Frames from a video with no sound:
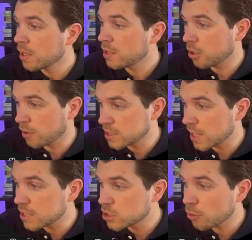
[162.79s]
there is
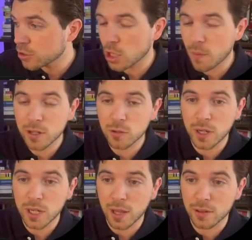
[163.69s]
a source
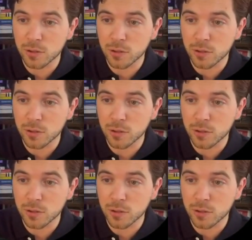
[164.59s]
directory that